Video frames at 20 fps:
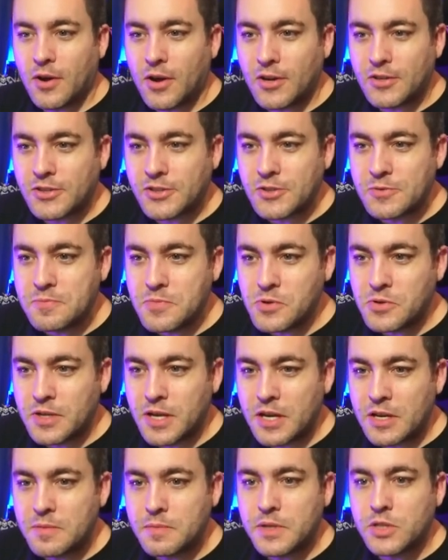Also, Moon
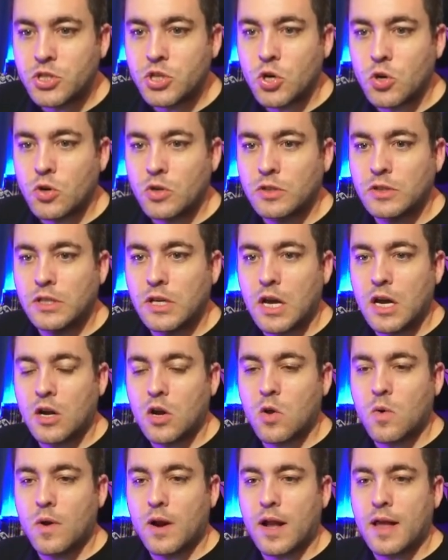Gundam is currently
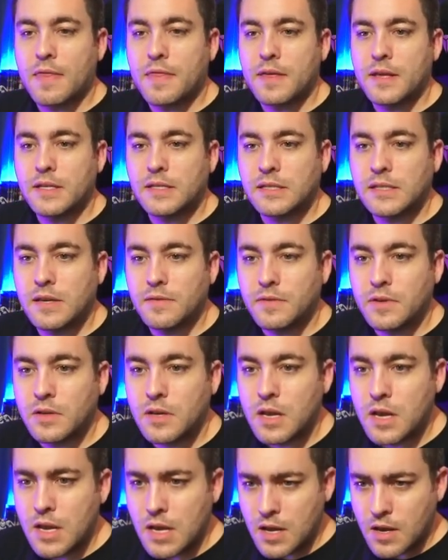ongoing. I think
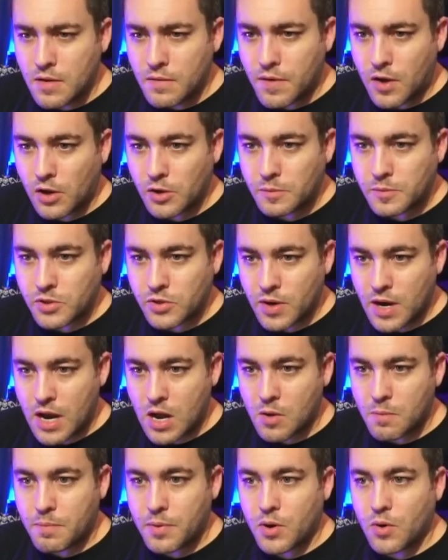seven volumes are
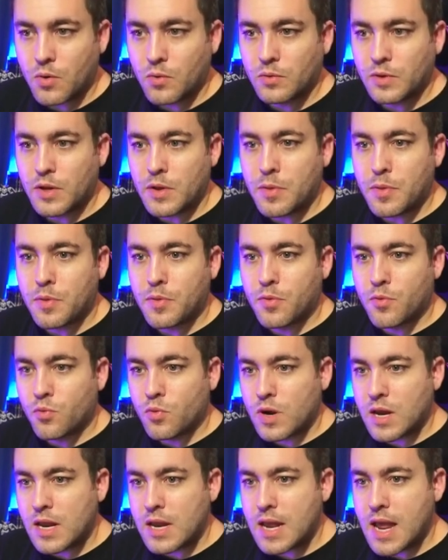out, but only
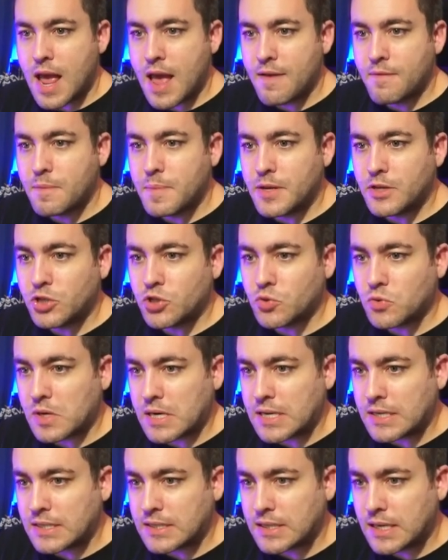three have been
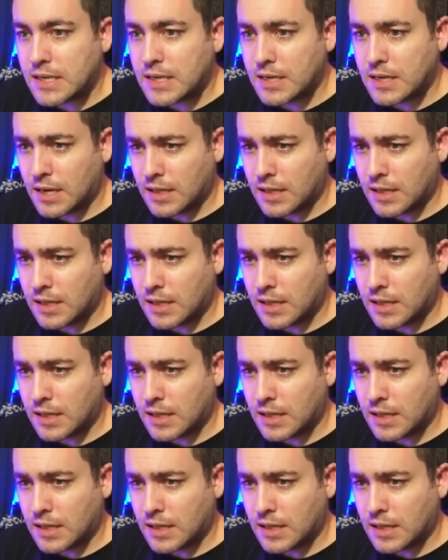translated.